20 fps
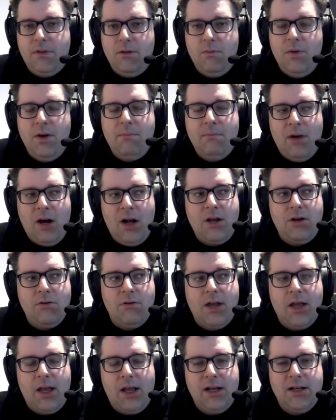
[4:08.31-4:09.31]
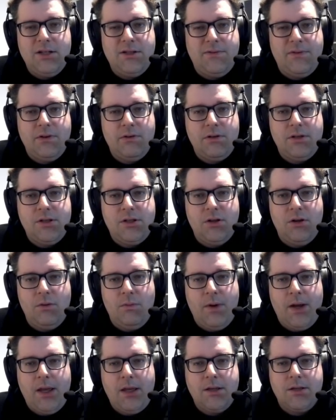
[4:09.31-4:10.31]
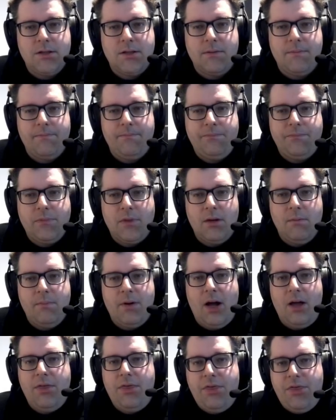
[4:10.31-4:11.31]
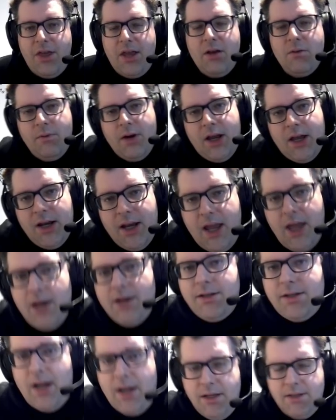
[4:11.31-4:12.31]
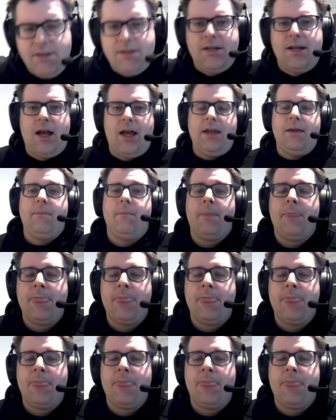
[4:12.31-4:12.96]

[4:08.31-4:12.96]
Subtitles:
We might not get Clinchfield in 2 weeks, but I think we're going to get a date today.